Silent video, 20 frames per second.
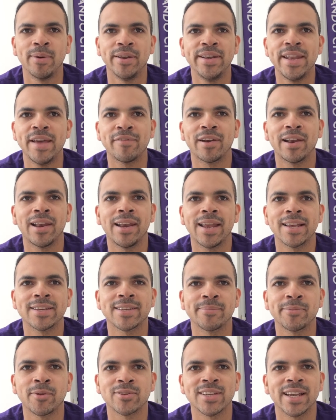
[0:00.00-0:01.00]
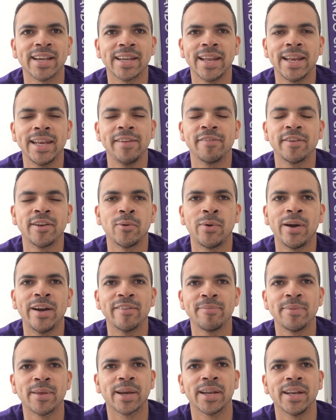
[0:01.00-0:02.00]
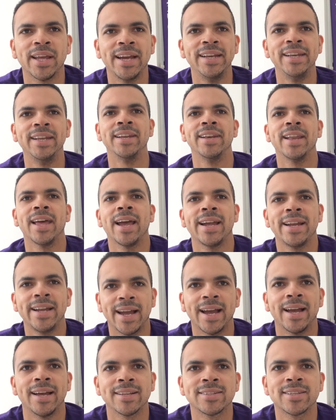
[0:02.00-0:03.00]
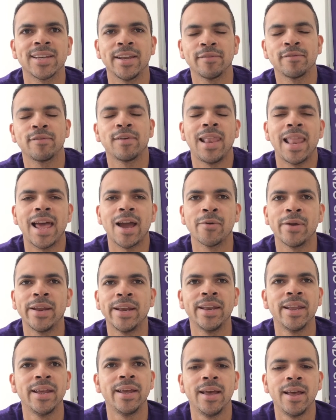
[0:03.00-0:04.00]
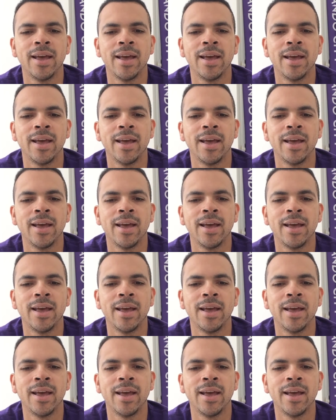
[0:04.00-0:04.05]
nevertheless, I'm not taking anything away from the Canadian. 8 out of 10 for Larin.